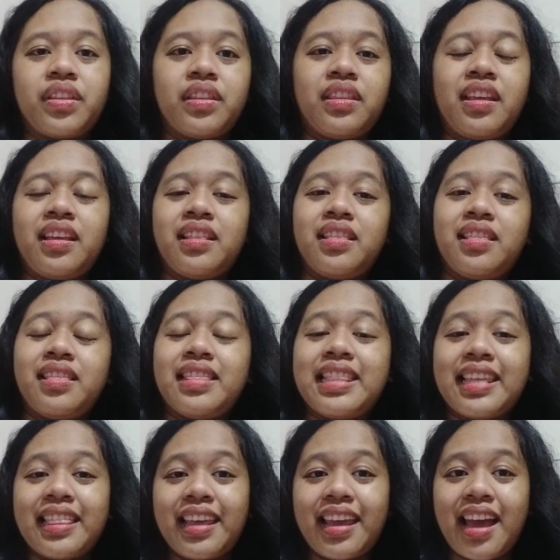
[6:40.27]
did
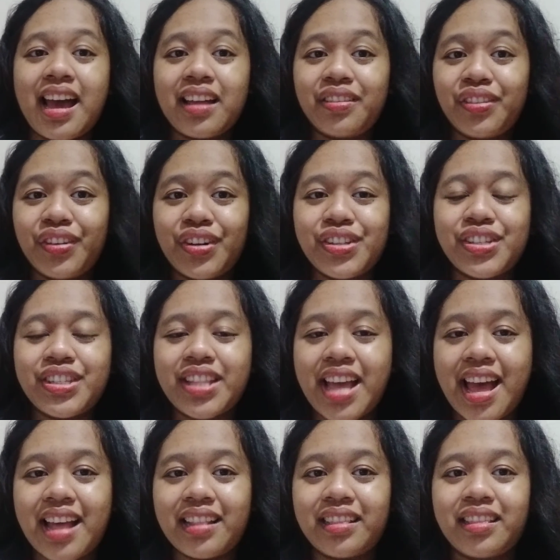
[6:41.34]
they
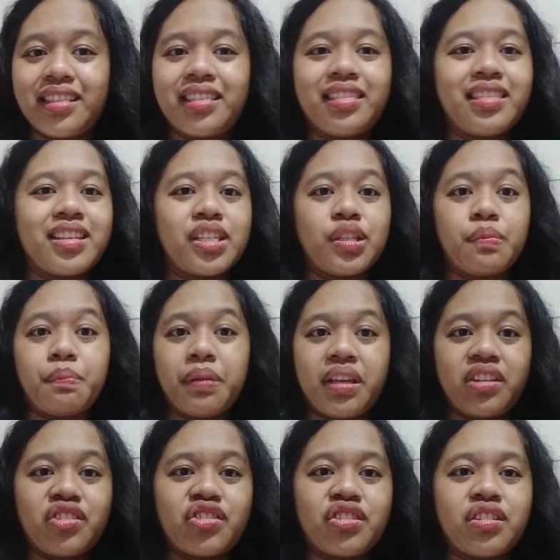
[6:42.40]
understand the
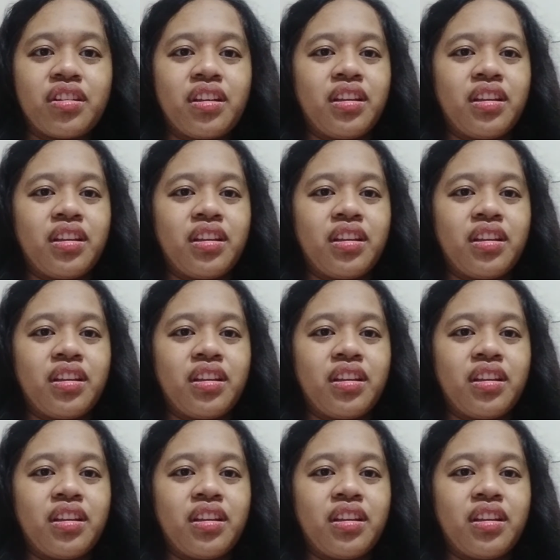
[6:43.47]
speech,